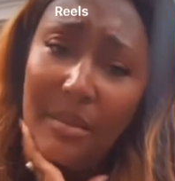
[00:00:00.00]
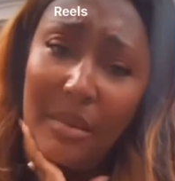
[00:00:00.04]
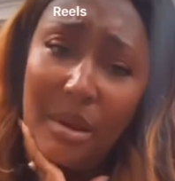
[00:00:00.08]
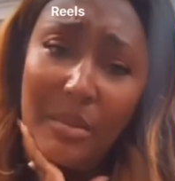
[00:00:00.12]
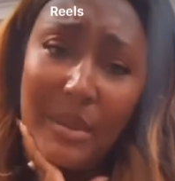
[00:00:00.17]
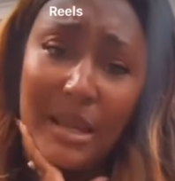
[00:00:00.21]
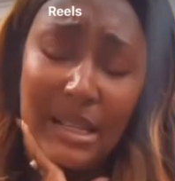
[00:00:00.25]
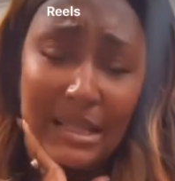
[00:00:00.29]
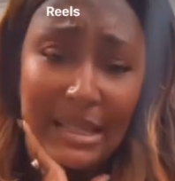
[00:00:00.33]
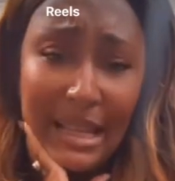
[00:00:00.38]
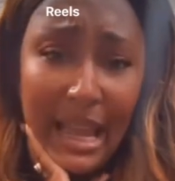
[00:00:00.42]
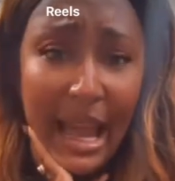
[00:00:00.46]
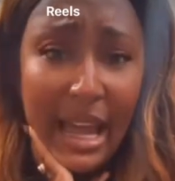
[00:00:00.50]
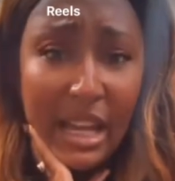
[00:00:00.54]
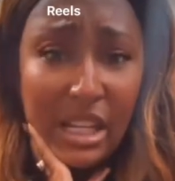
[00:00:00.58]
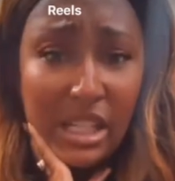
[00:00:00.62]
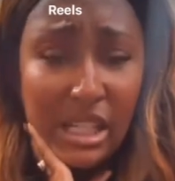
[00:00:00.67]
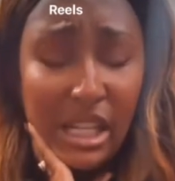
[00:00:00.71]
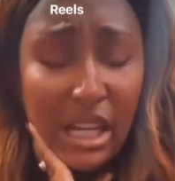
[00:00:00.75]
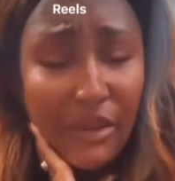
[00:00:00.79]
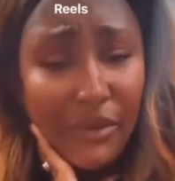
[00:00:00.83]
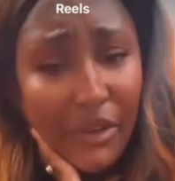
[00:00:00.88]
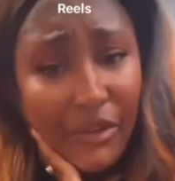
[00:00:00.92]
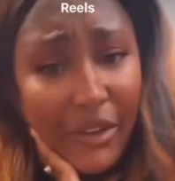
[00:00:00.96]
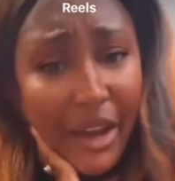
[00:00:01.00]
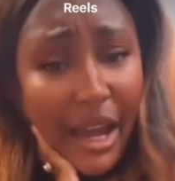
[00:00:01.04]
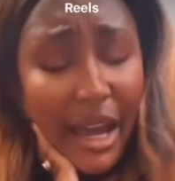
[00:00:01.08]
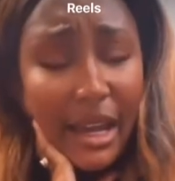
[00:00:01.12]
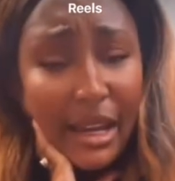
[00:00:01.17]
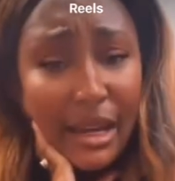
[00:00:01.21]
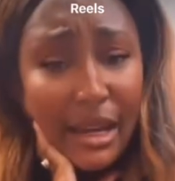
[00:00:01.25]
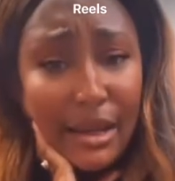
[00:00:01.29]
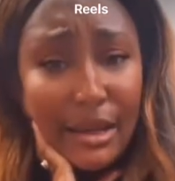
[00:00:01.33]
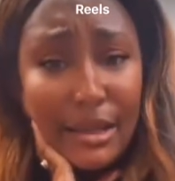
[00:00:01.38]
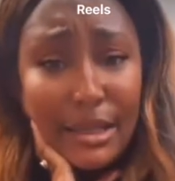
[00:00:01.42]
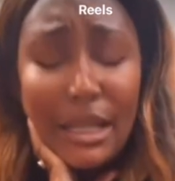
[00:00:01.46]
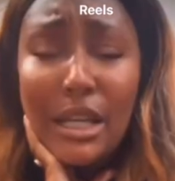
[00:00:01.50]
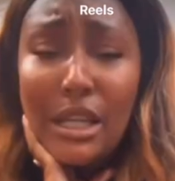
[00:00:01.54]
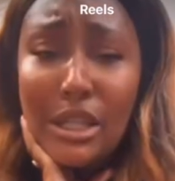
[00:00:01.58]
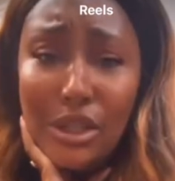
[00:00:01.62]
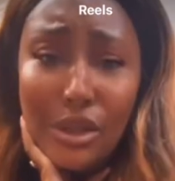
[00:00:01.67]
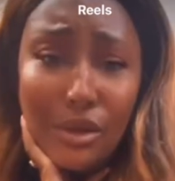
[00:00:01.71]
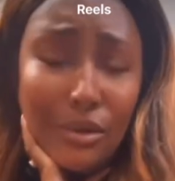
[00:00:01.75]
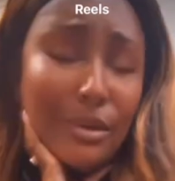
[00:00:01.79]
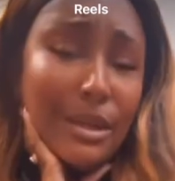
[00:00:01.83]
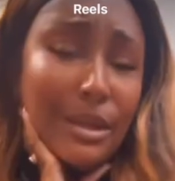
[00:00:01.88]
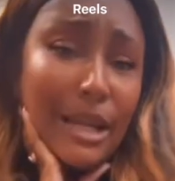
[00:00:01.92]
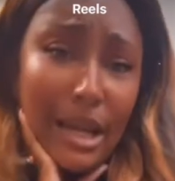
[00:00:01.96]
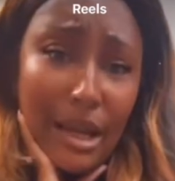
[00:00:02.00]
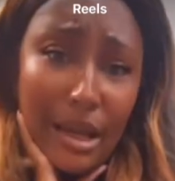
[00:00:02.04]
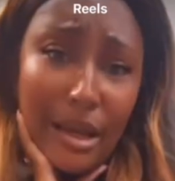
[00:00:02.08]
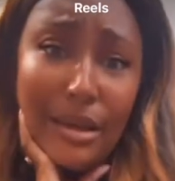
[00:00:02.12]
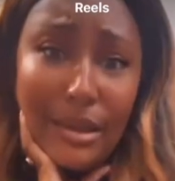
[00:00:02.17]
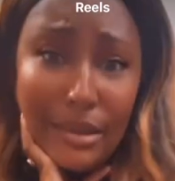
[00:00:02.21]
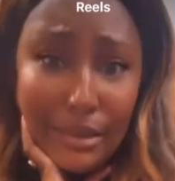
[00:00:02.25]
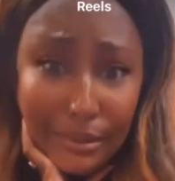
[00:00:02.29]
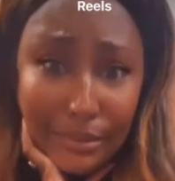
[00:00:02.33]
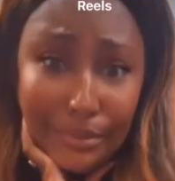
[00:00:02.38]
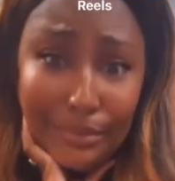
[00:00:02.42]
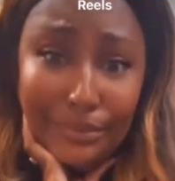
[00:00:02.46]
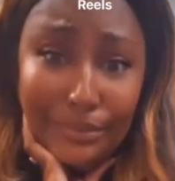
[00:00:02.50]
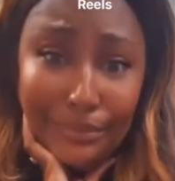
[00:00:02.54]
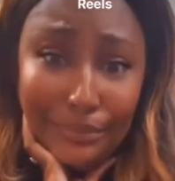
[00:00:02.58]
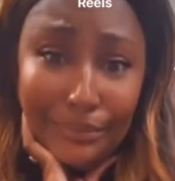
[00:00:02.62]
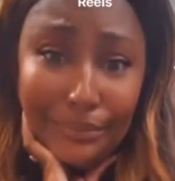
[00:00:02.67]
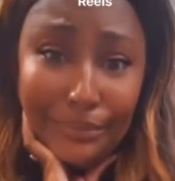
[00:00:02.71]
able to be a side chick for five years, because you dumb.